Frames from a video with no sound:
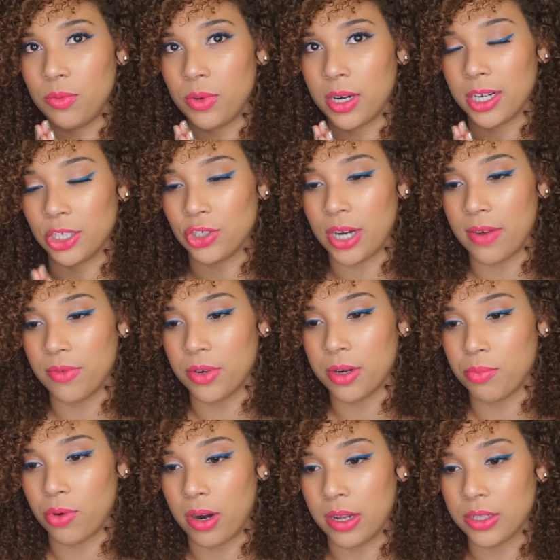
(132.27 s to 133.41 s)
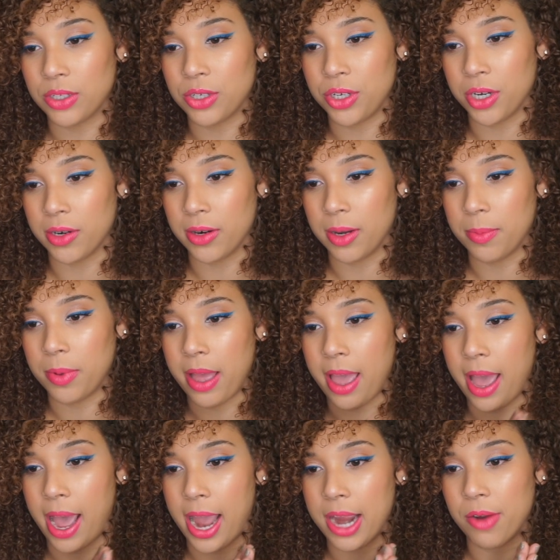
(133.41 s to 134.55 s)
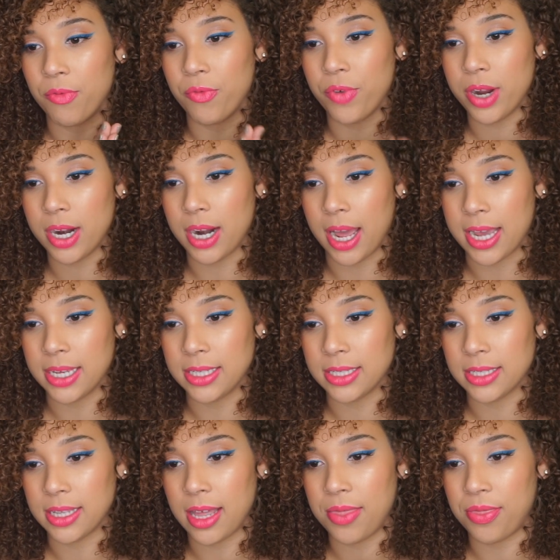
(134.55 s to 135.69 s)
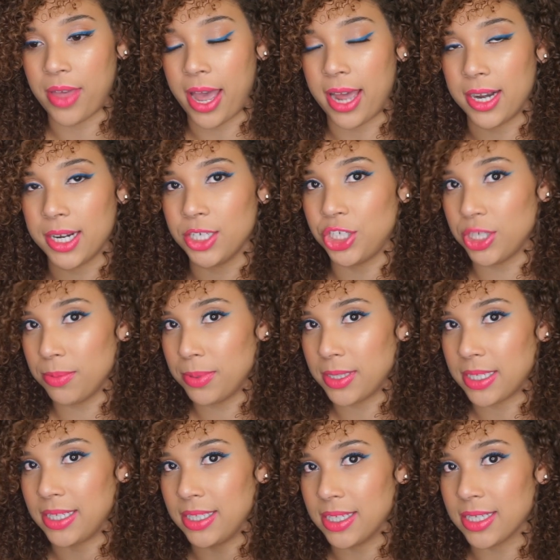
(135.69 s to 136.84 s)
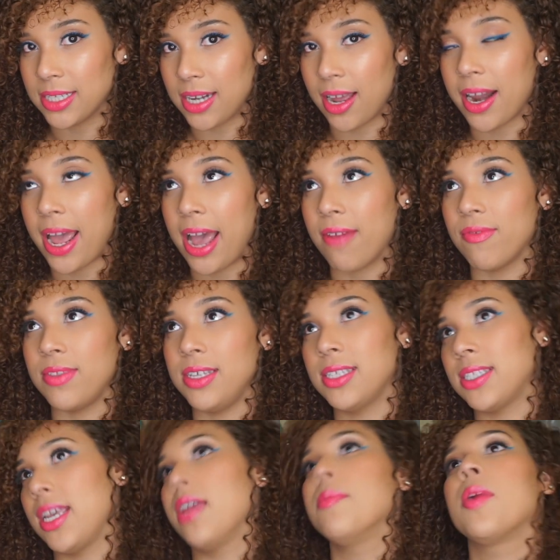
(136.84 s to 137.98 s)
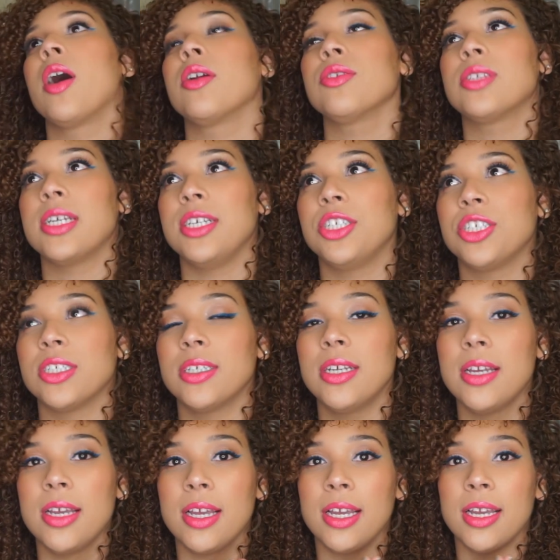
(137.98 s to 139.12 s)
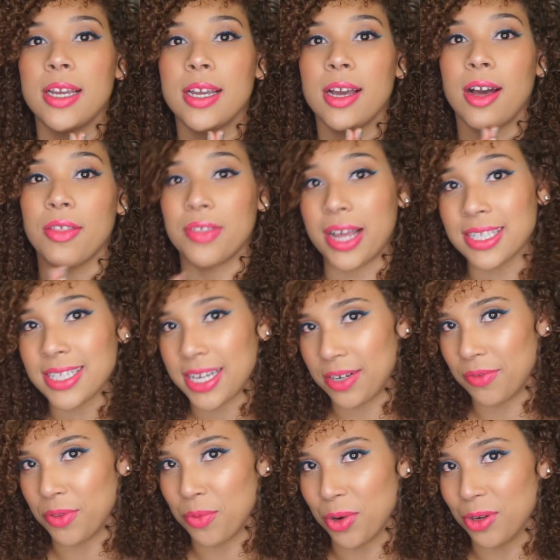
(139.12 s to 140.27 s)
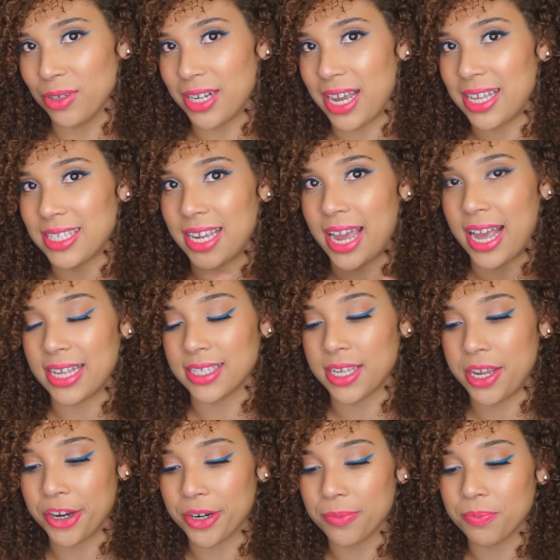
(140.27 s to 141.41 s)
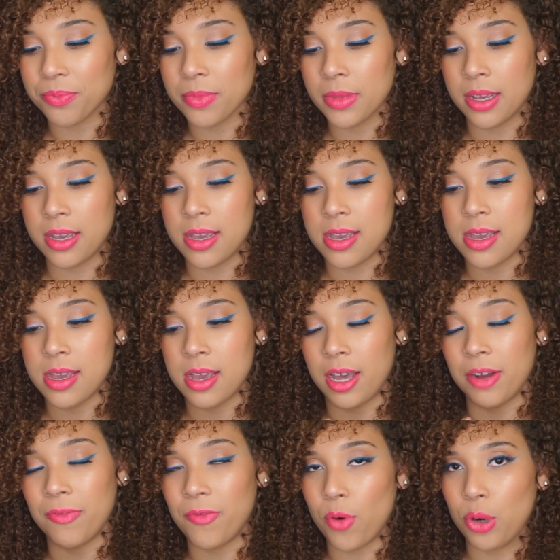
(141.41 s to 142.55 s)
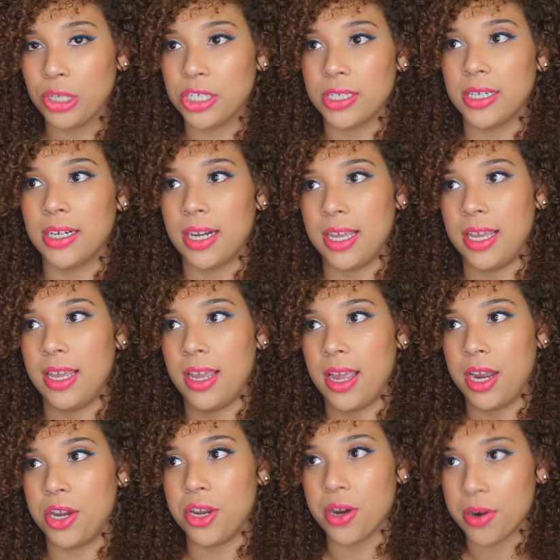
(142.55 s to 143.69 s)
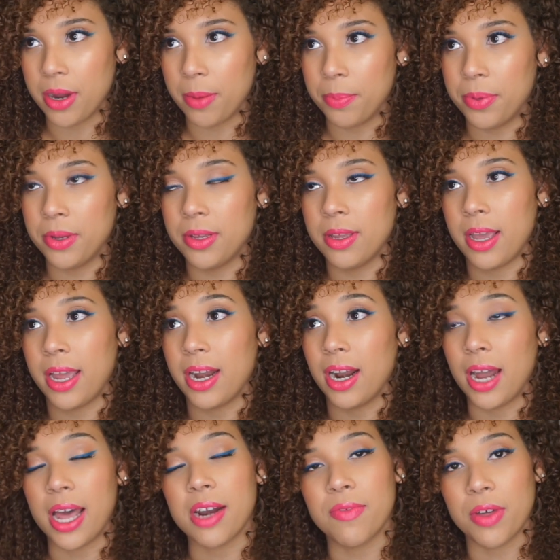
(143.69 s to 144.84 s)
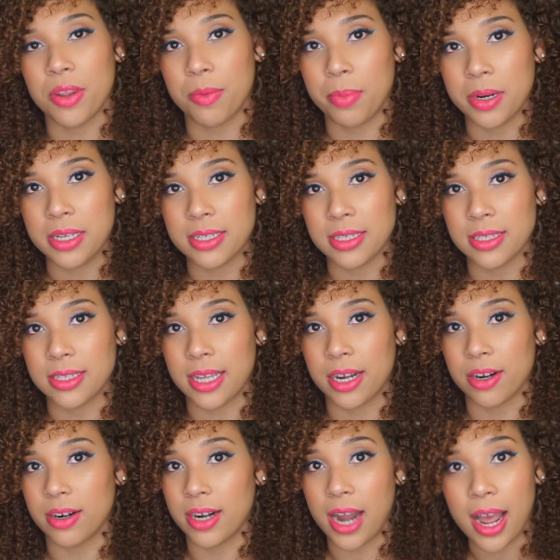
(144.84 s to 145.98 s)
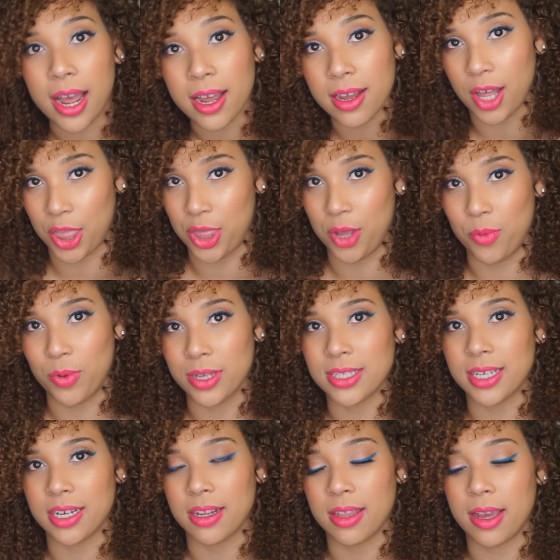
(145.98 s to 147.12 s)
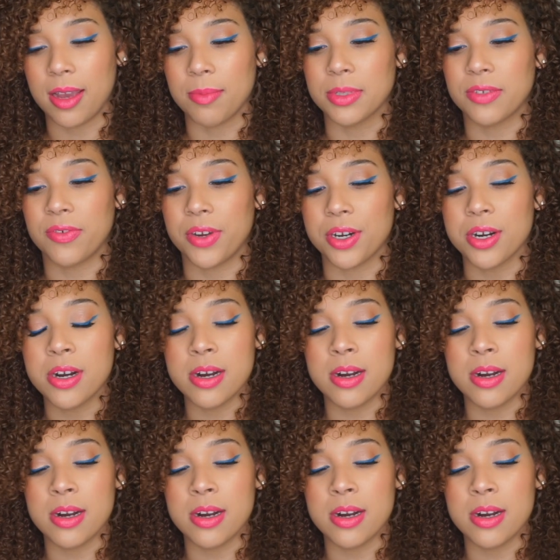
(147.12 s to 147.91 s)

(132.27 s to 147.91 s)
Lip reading: when I traveled abroad to Europe, I realized that Gypsy does not have the same connotation on that side of the world as it has here. Unfortunately, in Europe and a lot of other places that are not on the west side of the hemisphere,